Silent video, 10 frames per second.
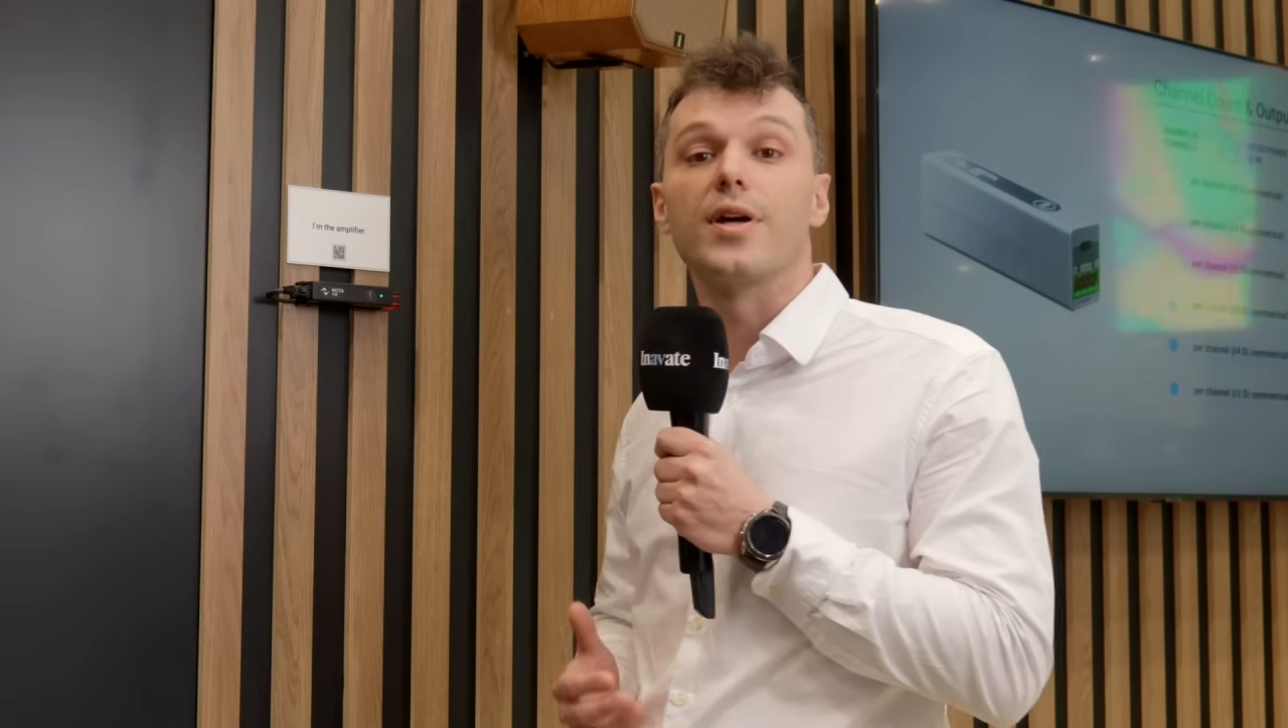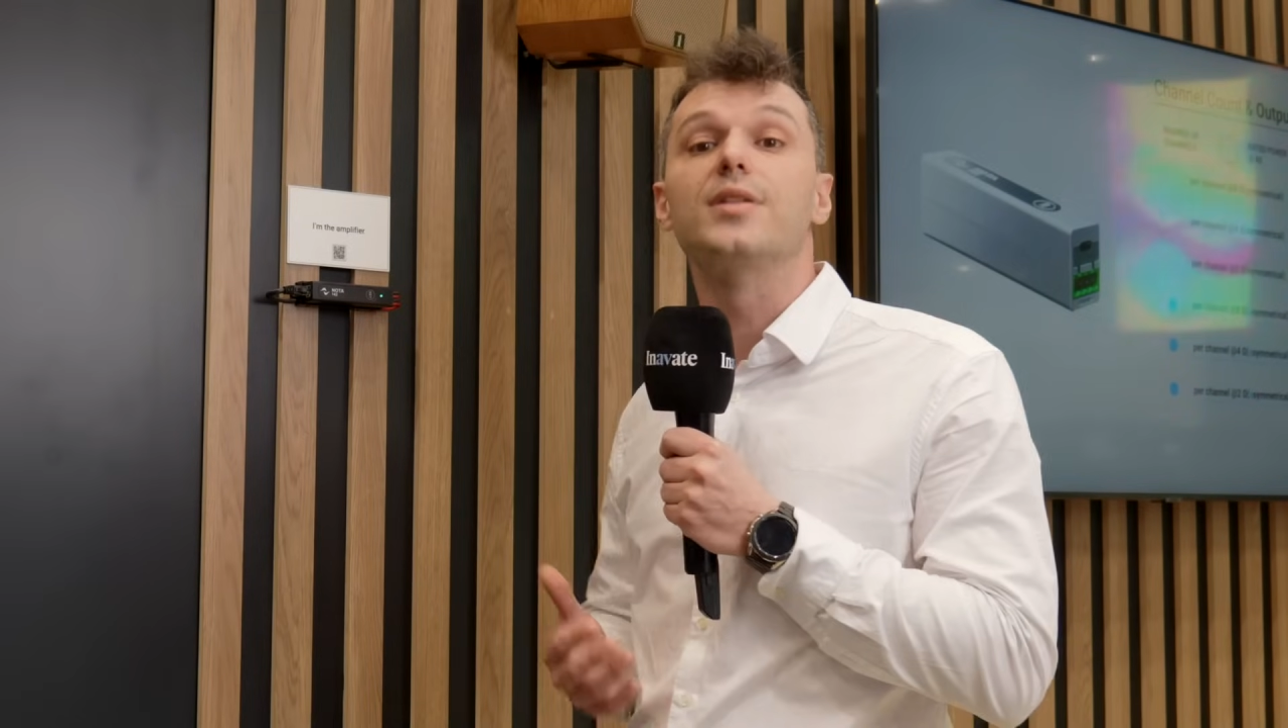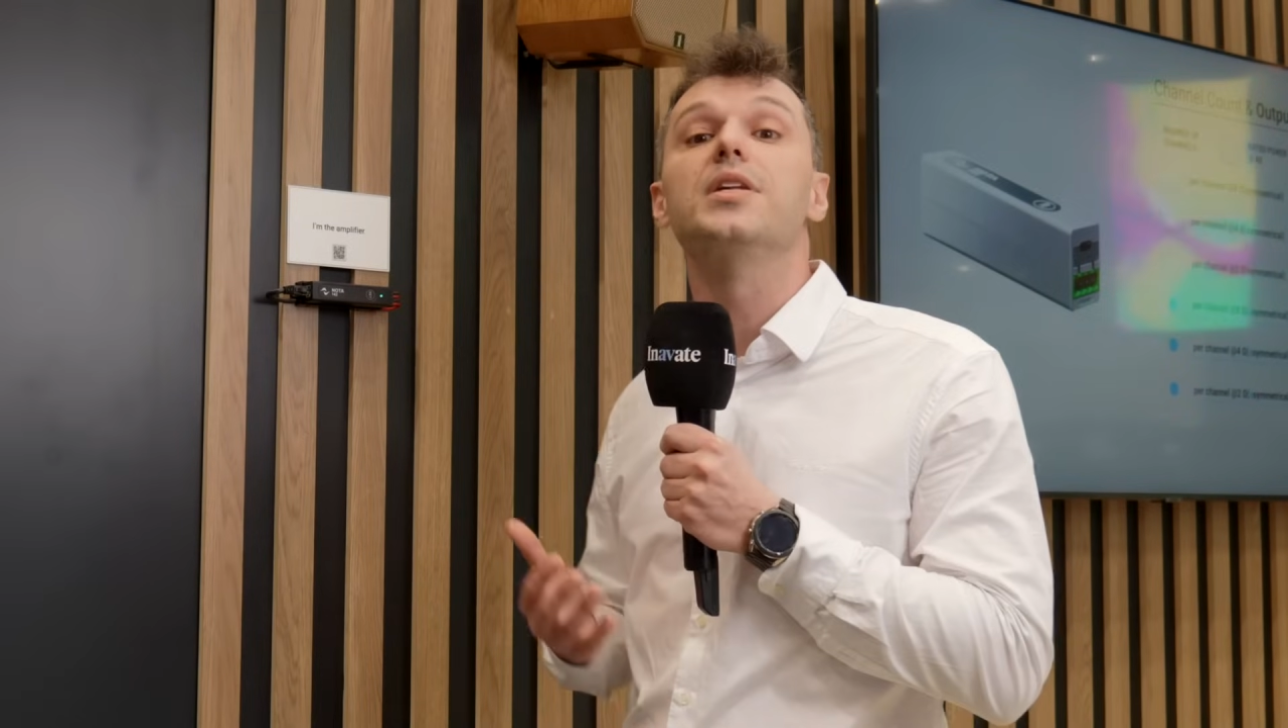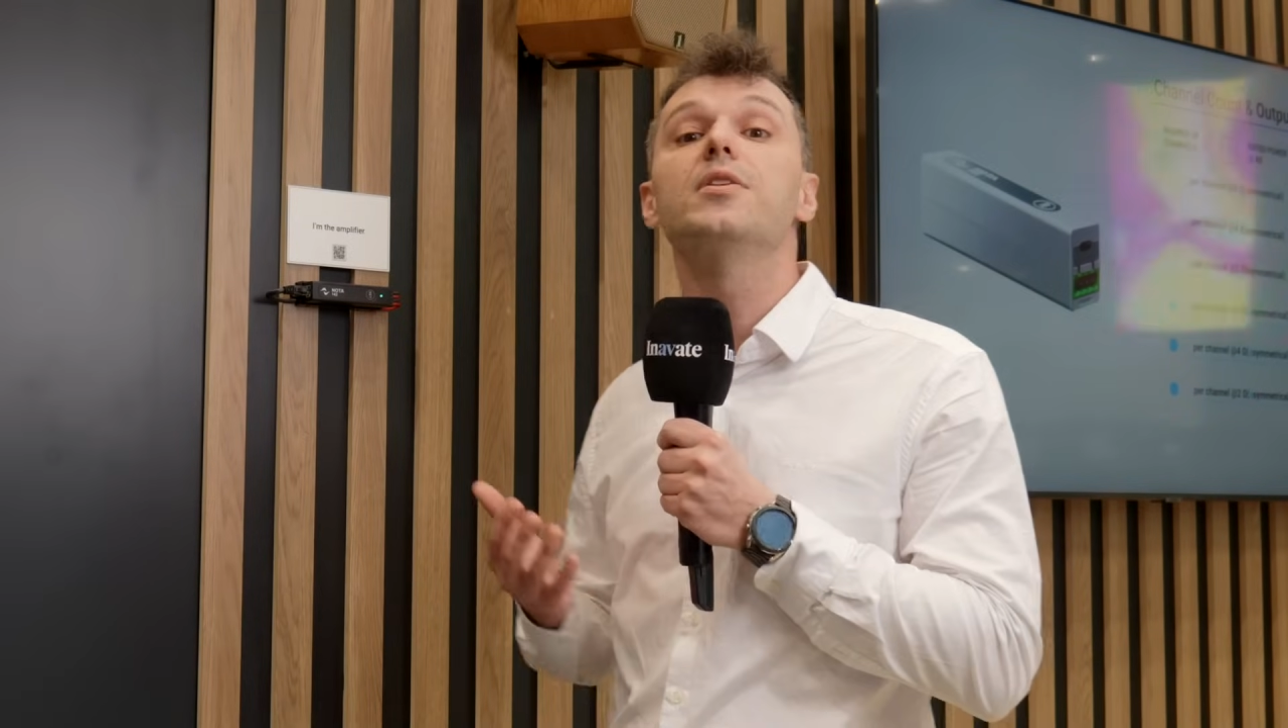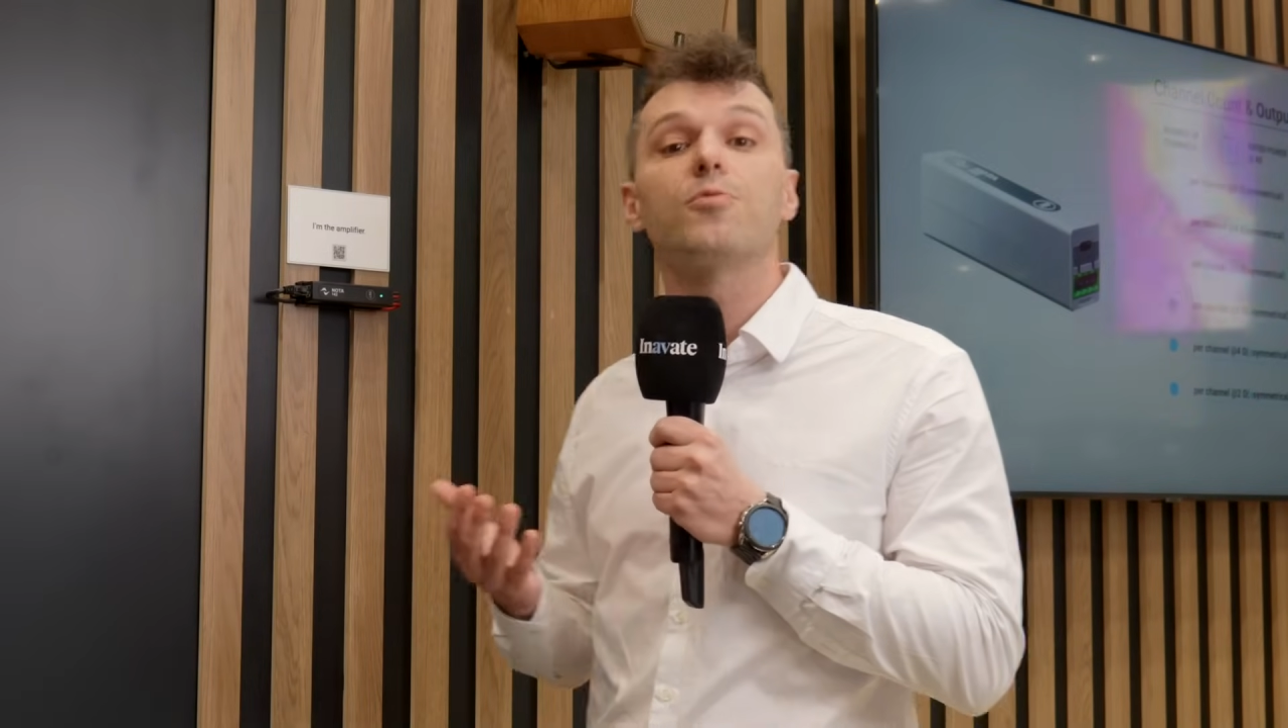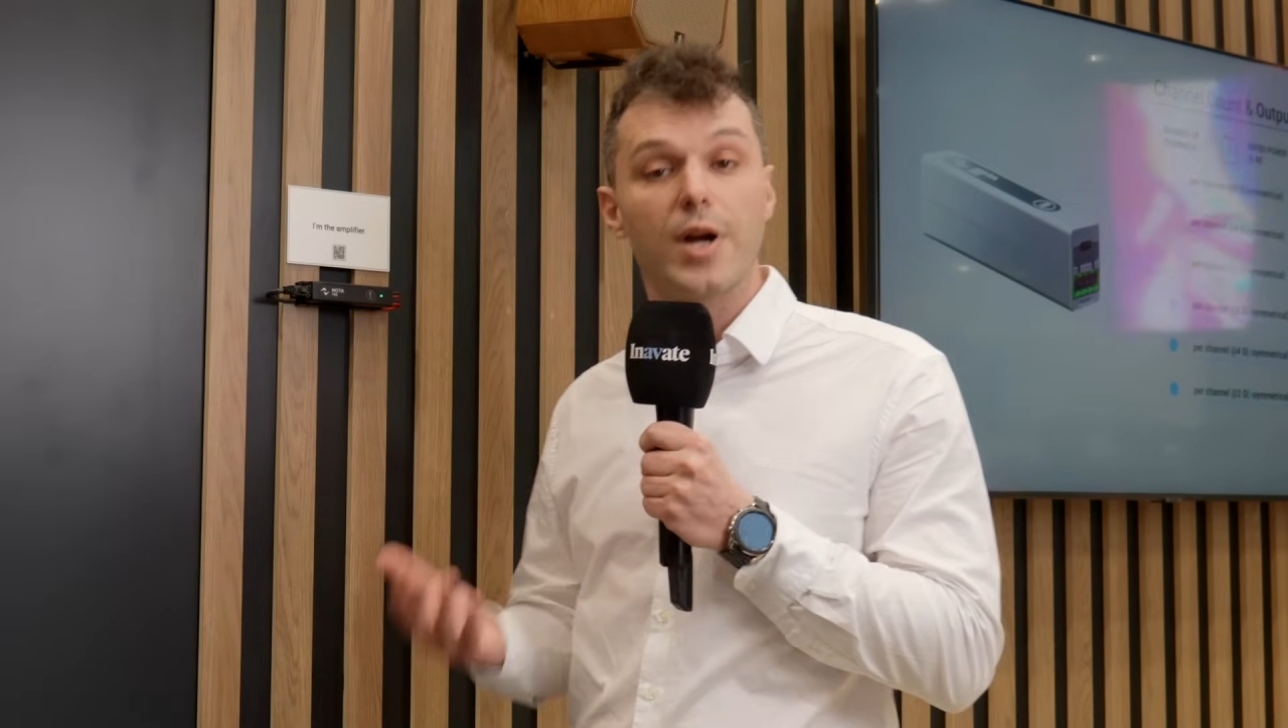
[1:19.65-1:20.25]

on a DIN